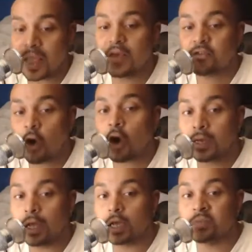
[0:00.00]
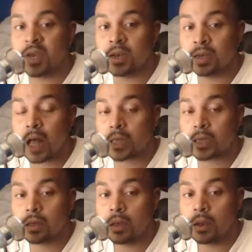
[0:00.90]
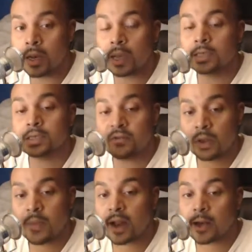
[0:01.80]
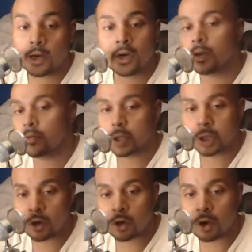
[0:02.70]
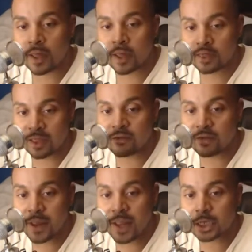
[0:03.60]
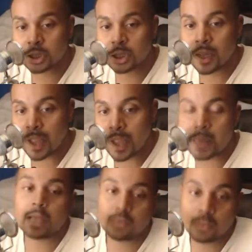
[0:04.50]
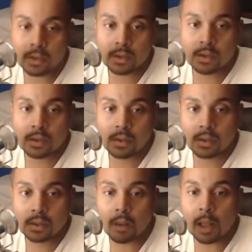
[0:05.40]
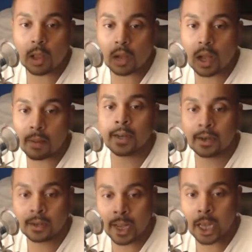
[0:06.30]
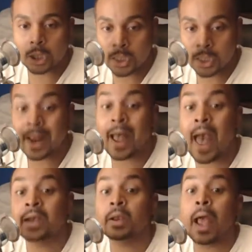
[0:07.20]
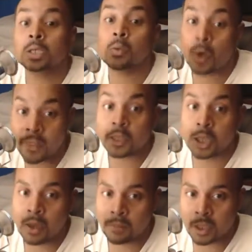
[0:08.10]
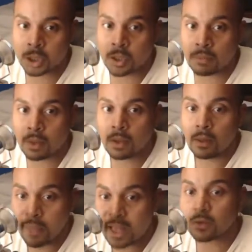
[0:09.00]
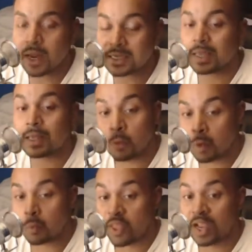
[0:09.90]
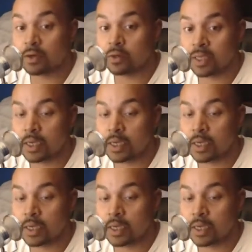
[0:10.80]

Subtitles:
Charlotte does beat Natalya, Natalya's gonna flip out on her, hit her with a chair and all that at the end of a match, and that's when Carmella will come in and cash in and actually win the championship. That's what I say. That's one thing I do see.